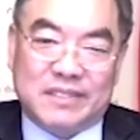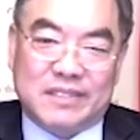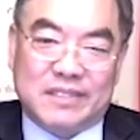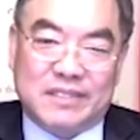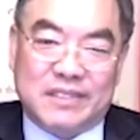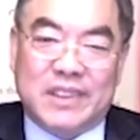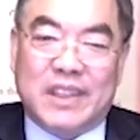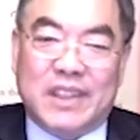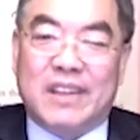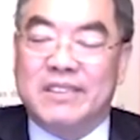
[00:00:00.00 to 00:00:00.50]

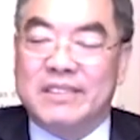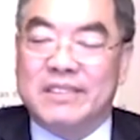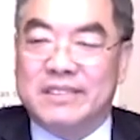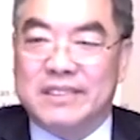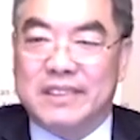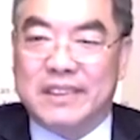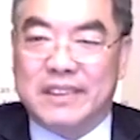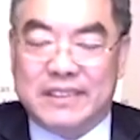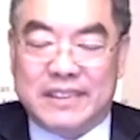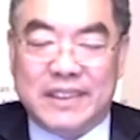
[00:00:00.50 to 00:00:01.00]
you know,
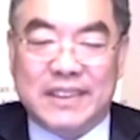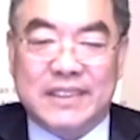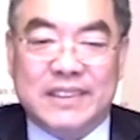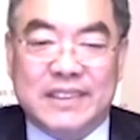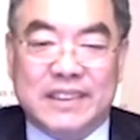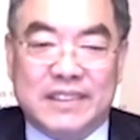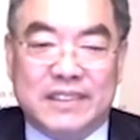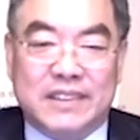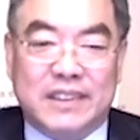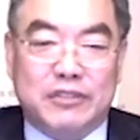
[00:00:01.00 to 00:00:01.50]
this
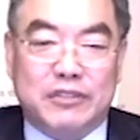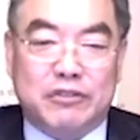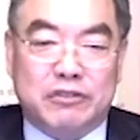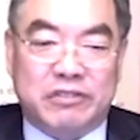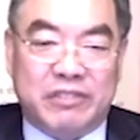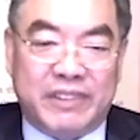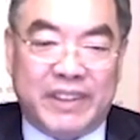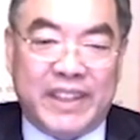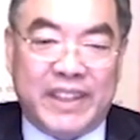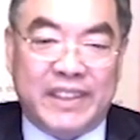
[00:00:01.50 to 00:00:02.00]
is a
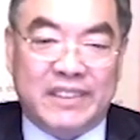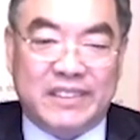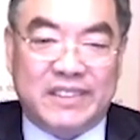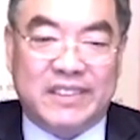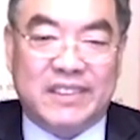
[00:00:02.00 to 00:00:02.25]
trend.